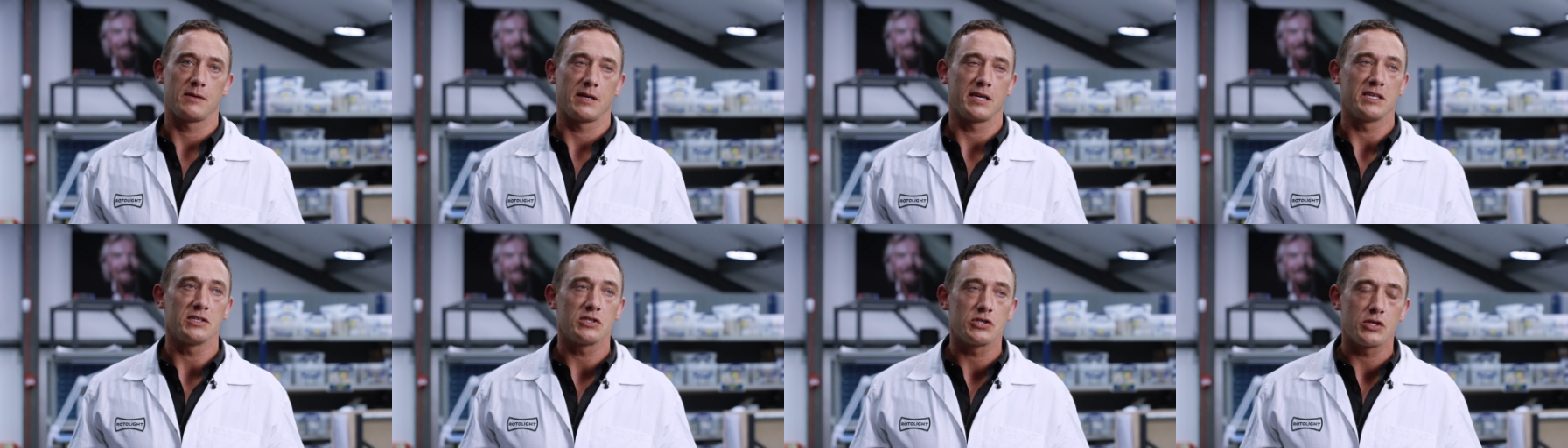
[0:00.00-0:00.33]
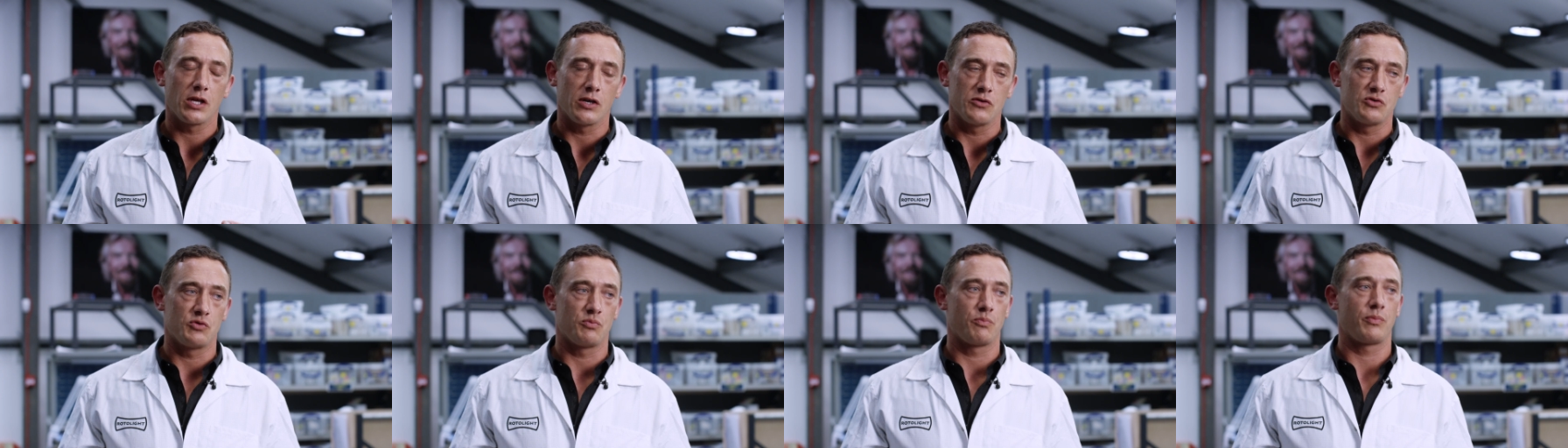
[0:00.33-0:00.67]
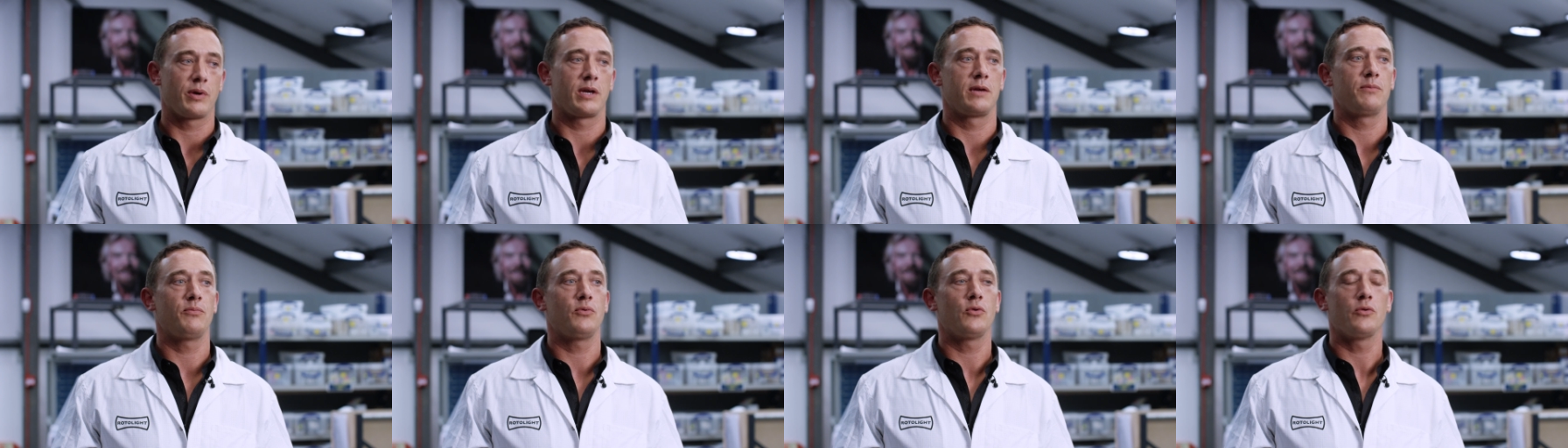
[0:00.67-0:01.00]
It's those
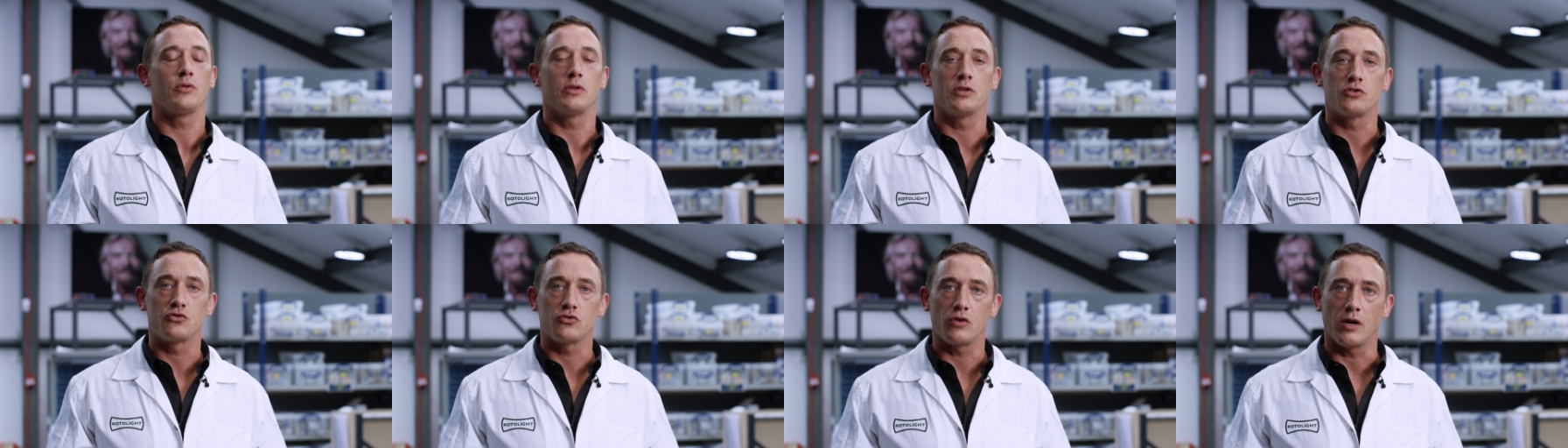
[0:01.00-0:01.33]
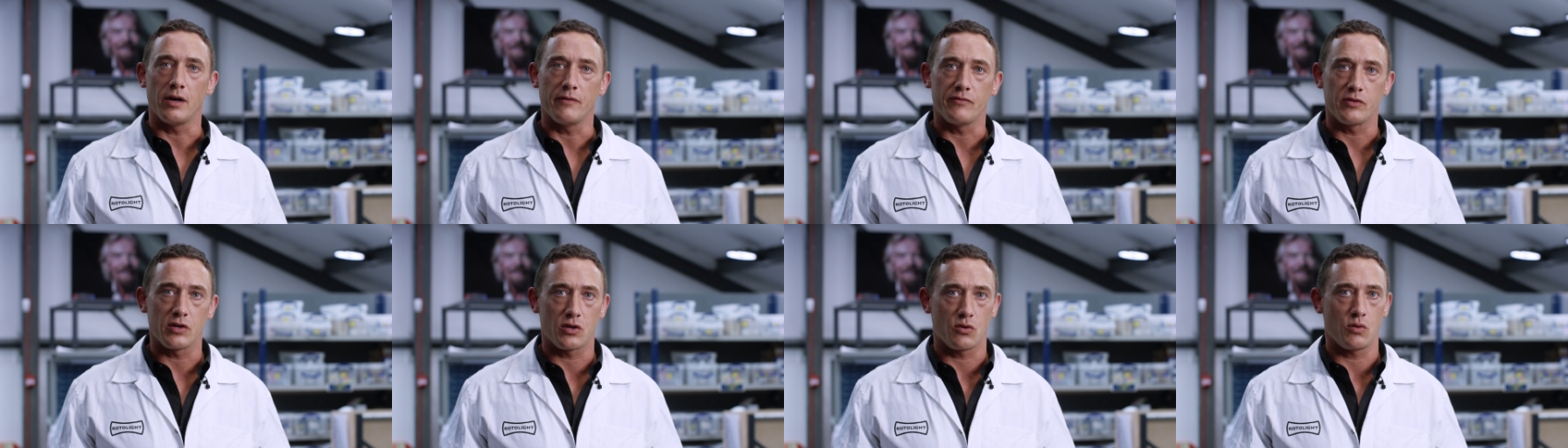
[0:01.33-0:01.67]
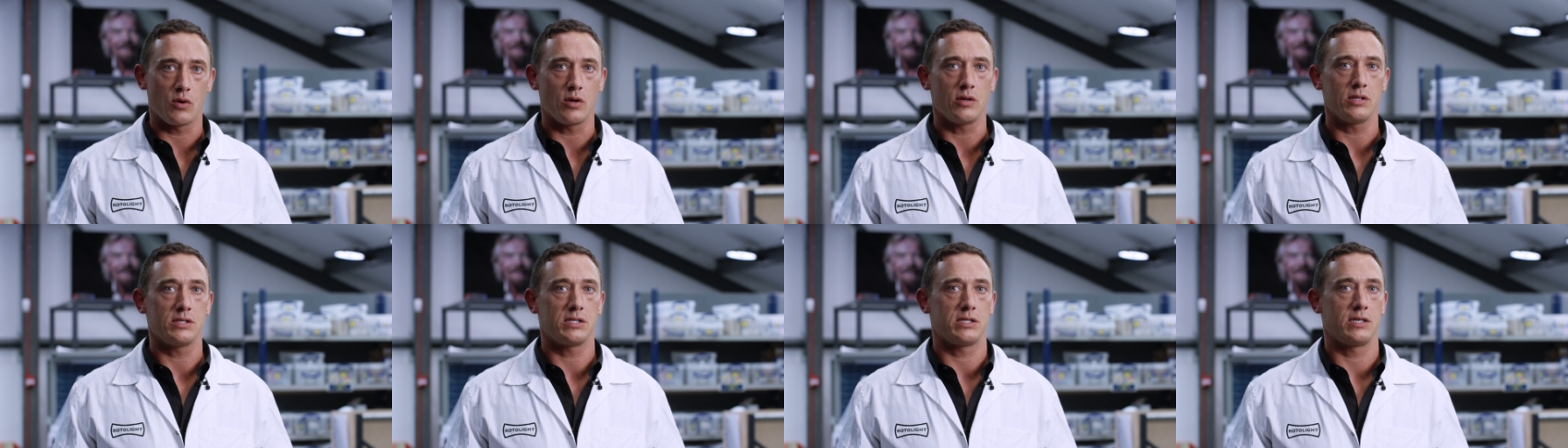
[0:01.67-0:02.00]
people that drive the
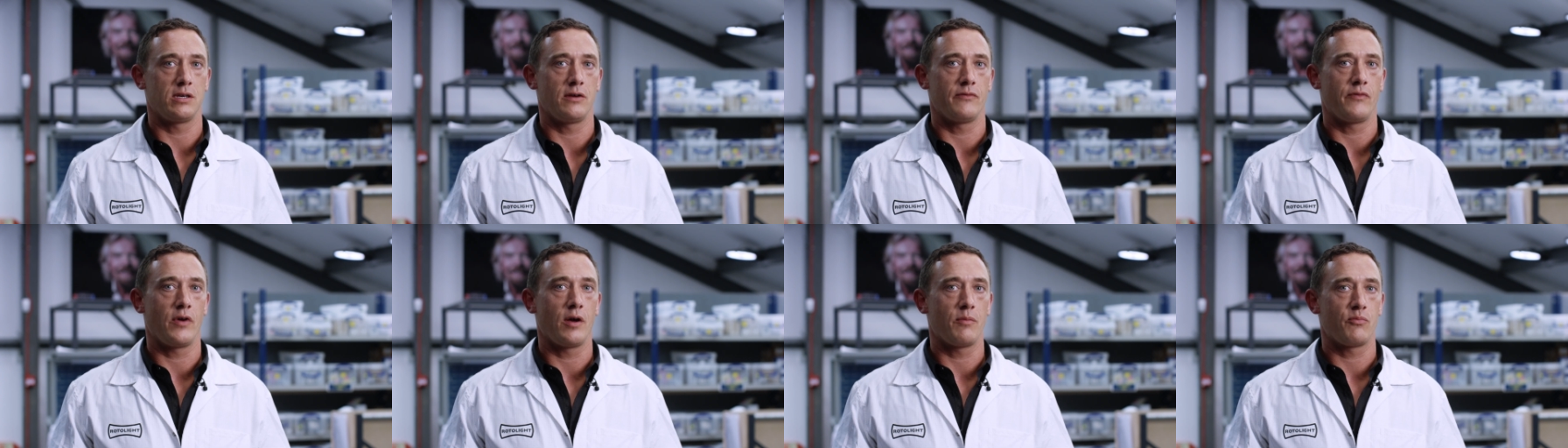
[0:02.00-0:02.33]
quality of our